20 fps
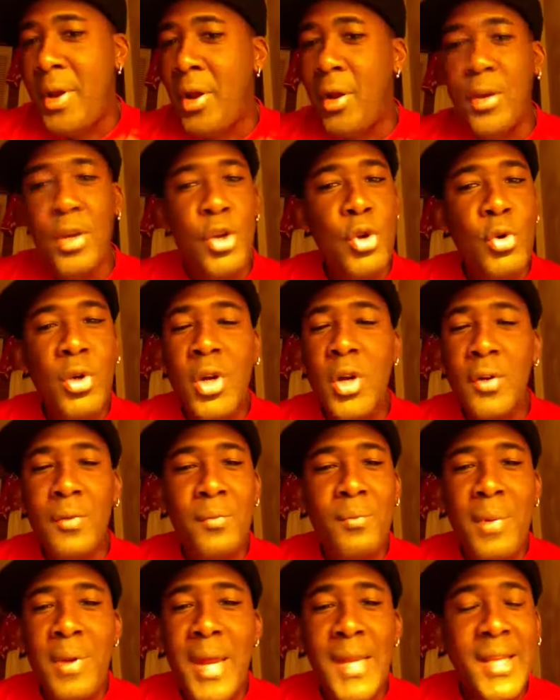You
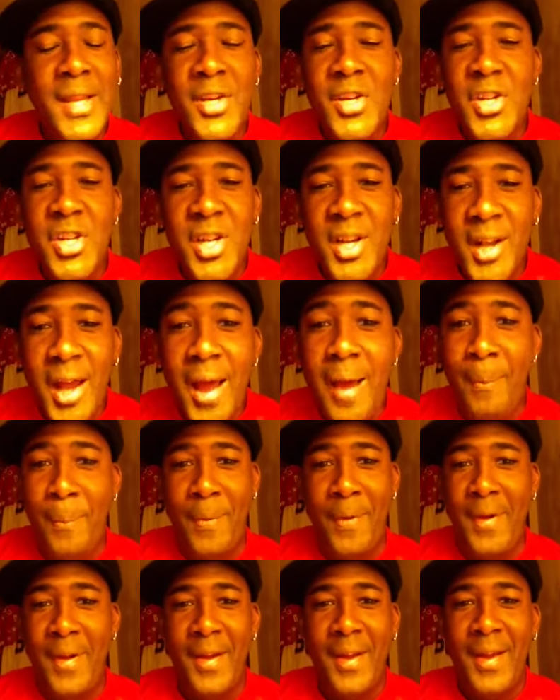couldn't make this shit up.
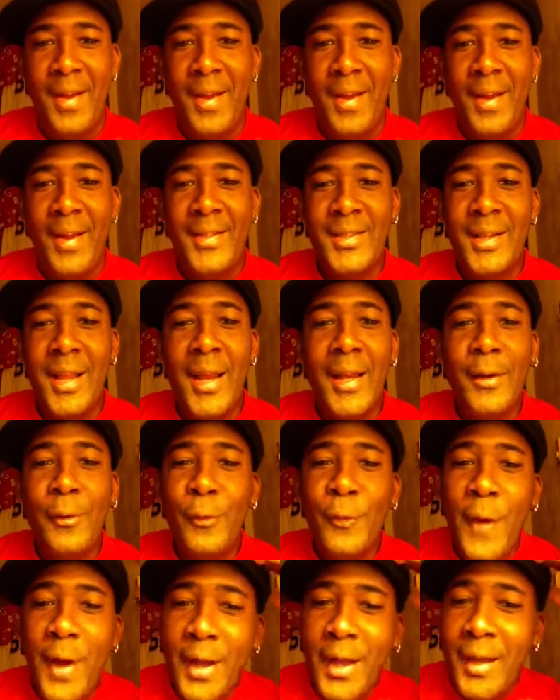It's like a
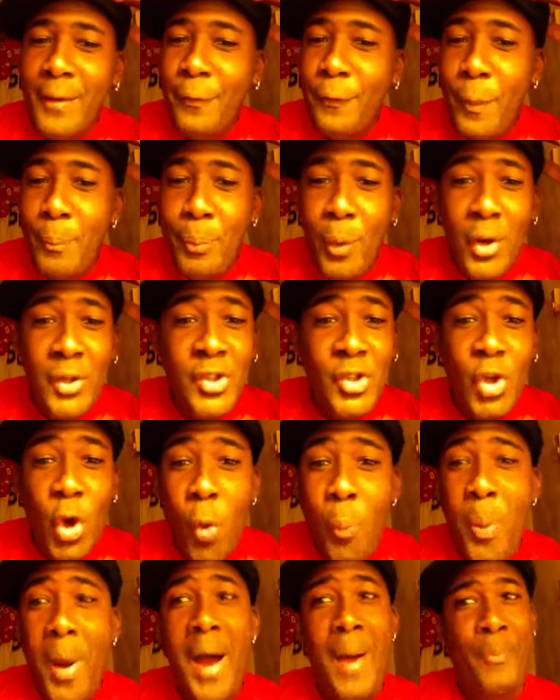fucking football
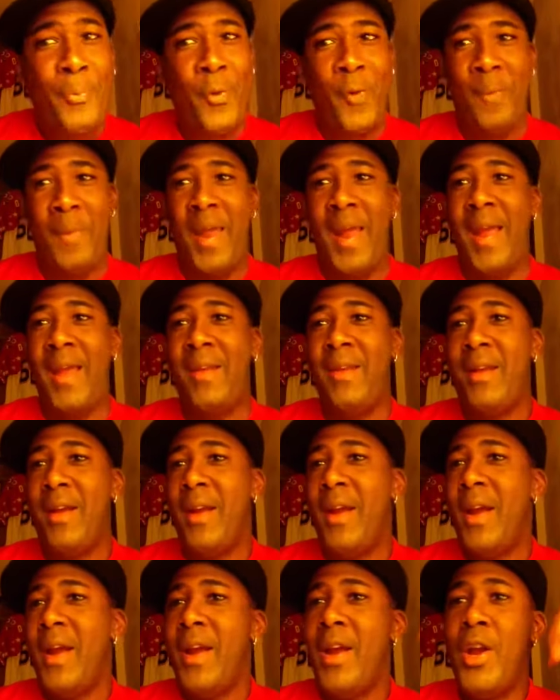soap opera, man.
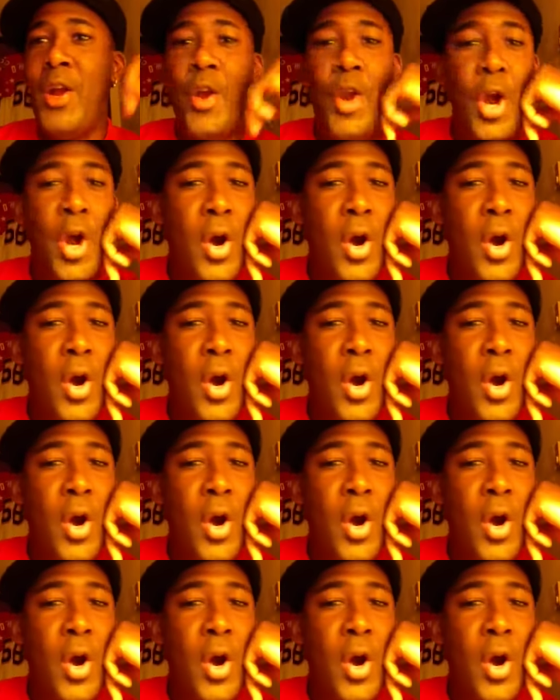And